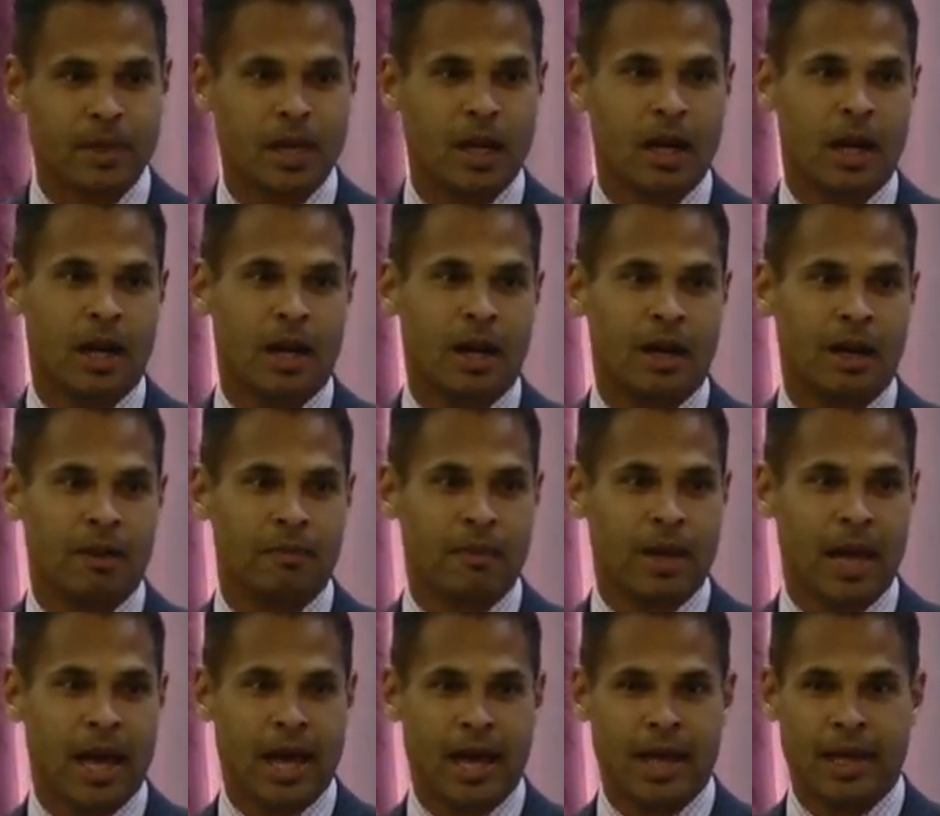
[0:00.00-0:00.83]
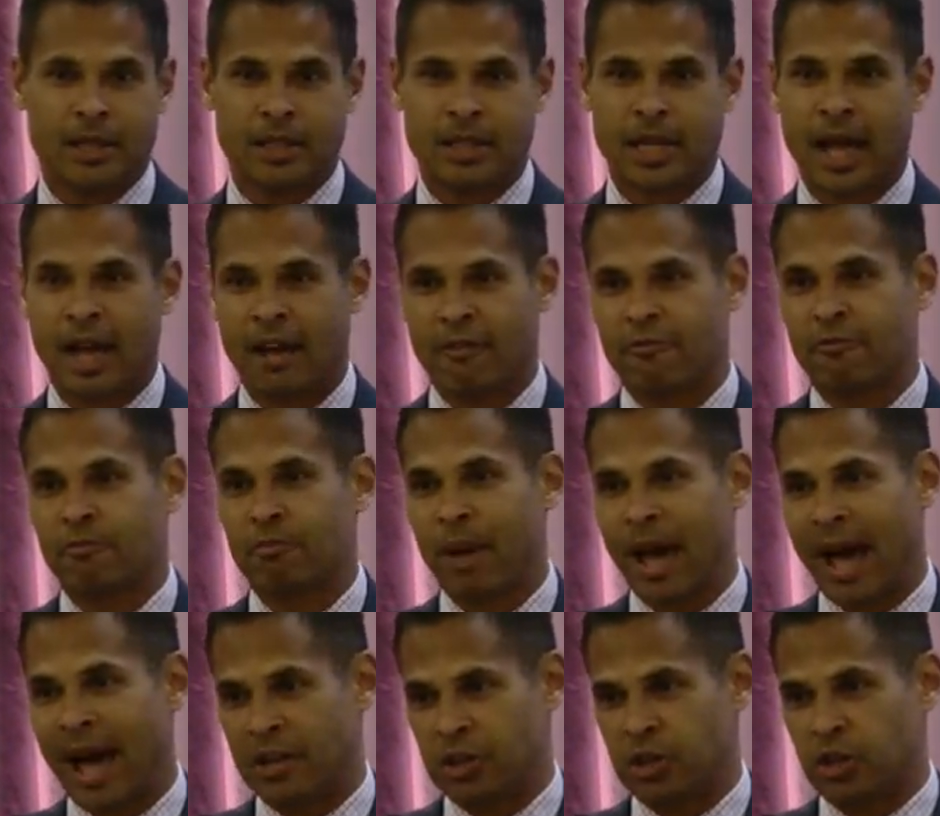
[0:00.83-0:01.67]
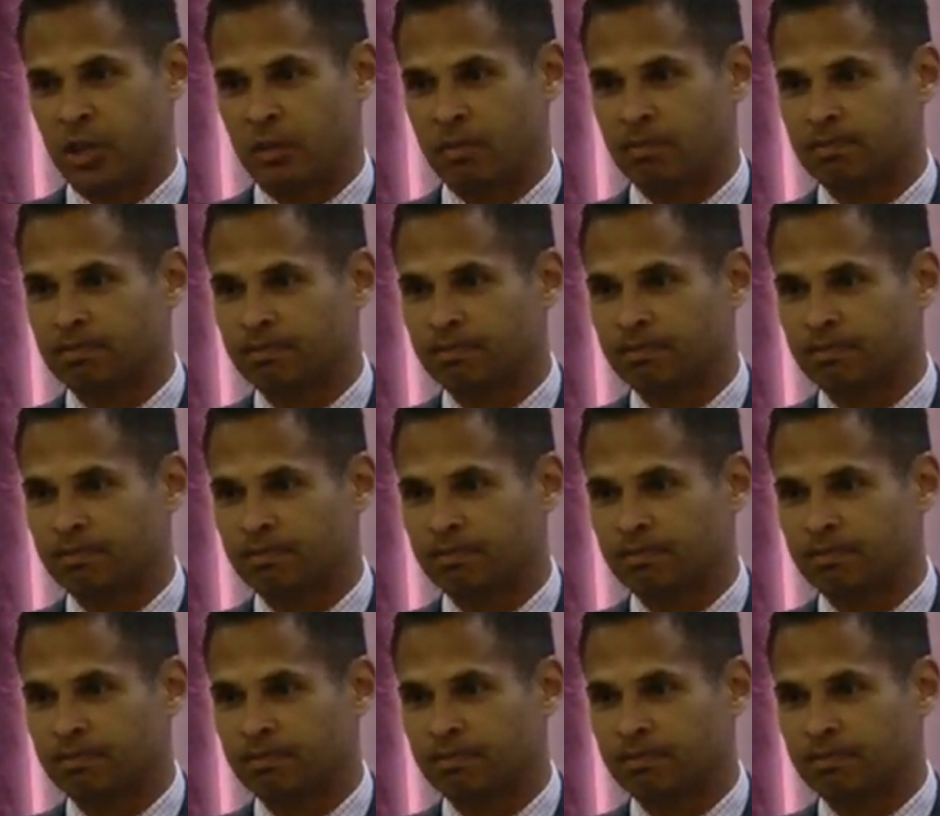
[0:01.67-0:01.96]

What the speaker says: And have passion.